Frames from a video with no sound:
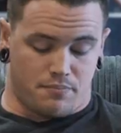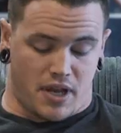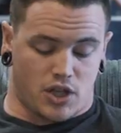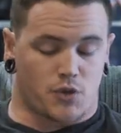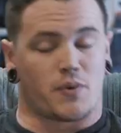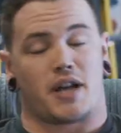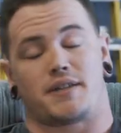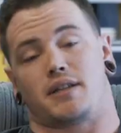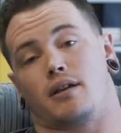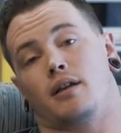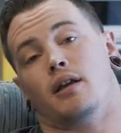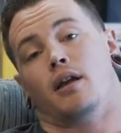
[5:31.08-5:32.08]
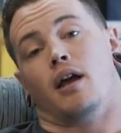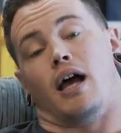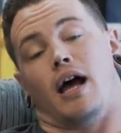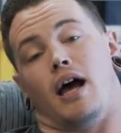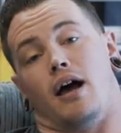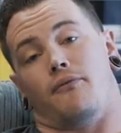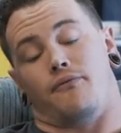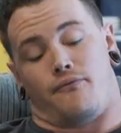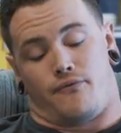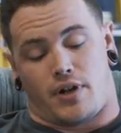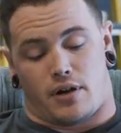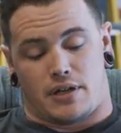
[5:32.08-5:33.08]
some bench pressing, uh,
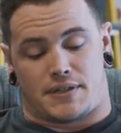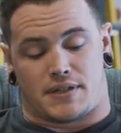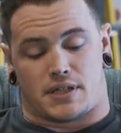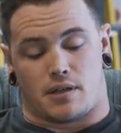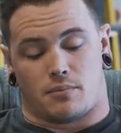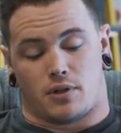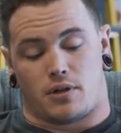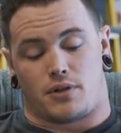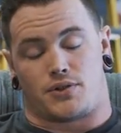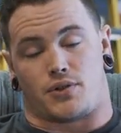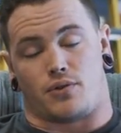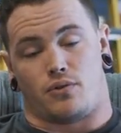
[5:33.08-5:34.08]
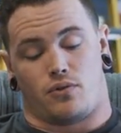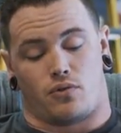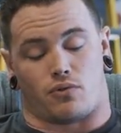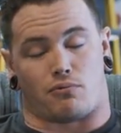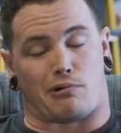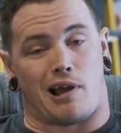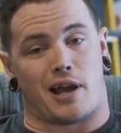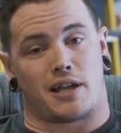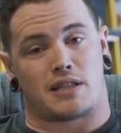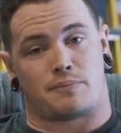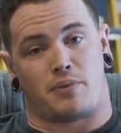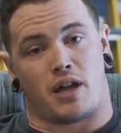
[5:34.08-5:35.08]
very similar to
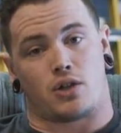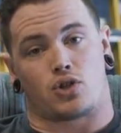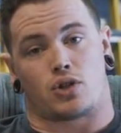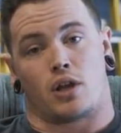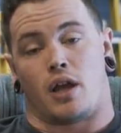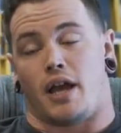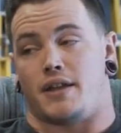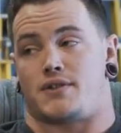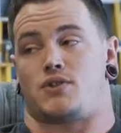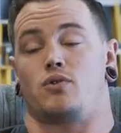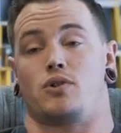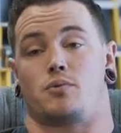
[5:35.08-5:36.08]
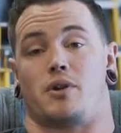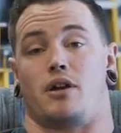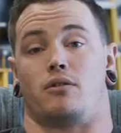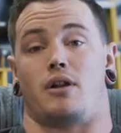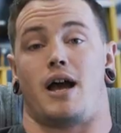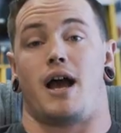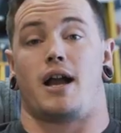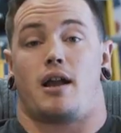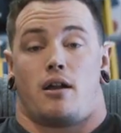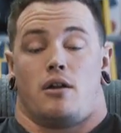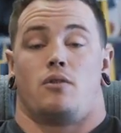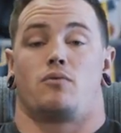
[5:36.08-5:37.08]
Ryan's bench. As soon as we unrack,
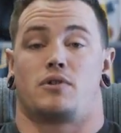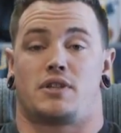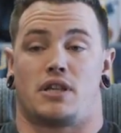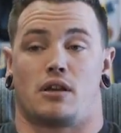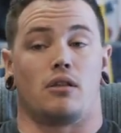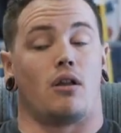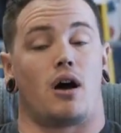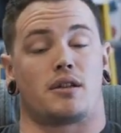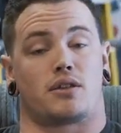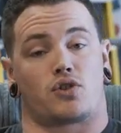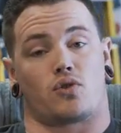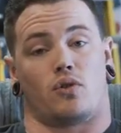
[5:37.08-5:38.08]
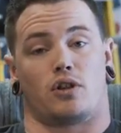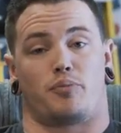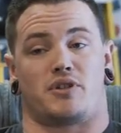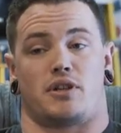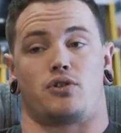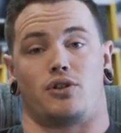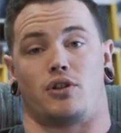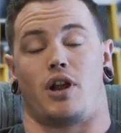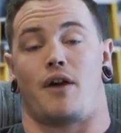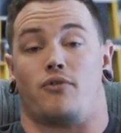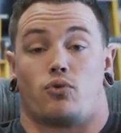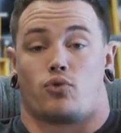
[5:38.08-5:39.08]
we're seeing a loss of shoulder positioning.
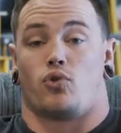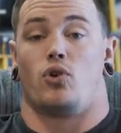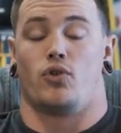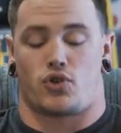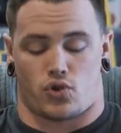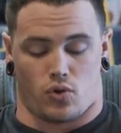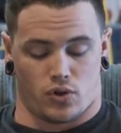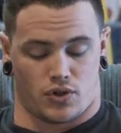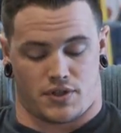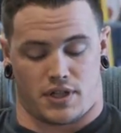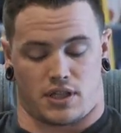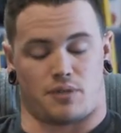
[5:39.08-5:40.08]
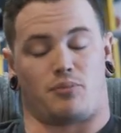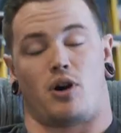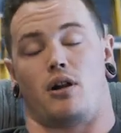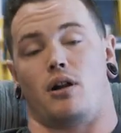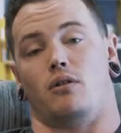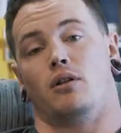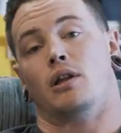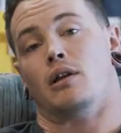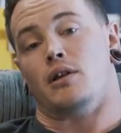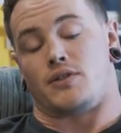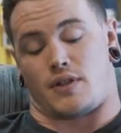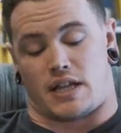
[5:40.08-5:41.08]
You're having to roll the shoulders to get the bar out.
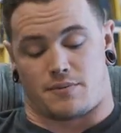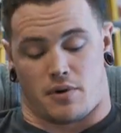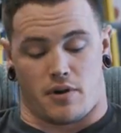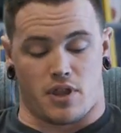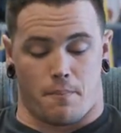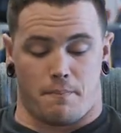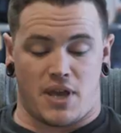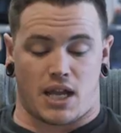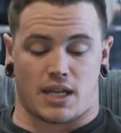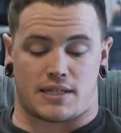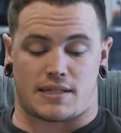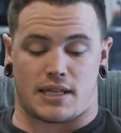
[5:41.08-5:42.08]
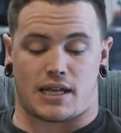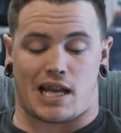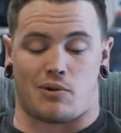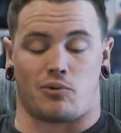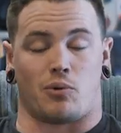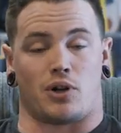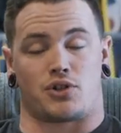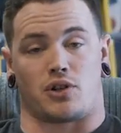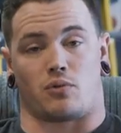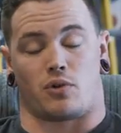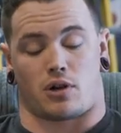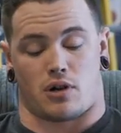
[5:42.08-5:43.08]
So that's probably the biggest thing I would want
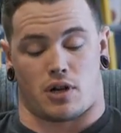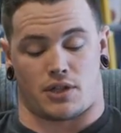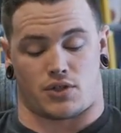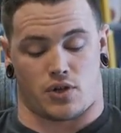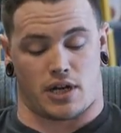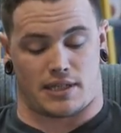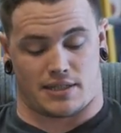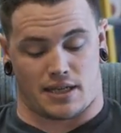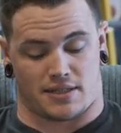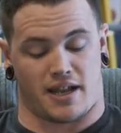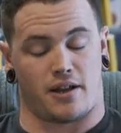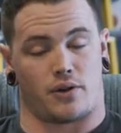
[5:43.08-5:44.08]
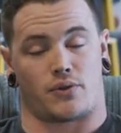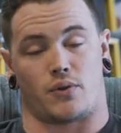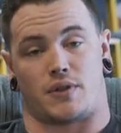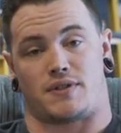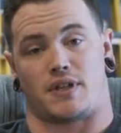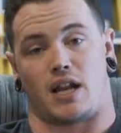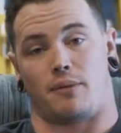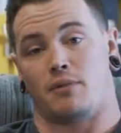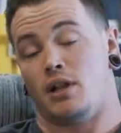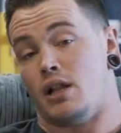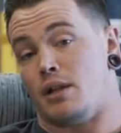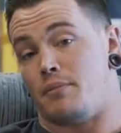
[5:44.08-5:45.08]
you to work on is trying to stay tighter through the setup.
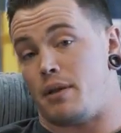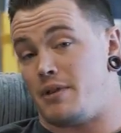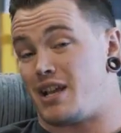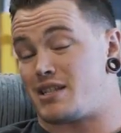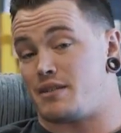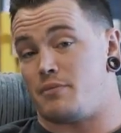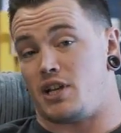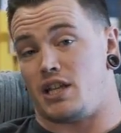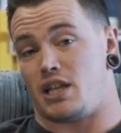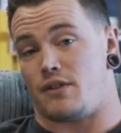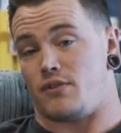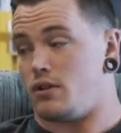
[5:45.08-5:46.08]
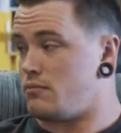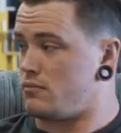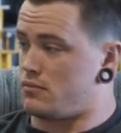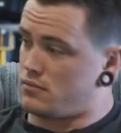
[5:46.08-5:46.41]
Maybe get somebody to give you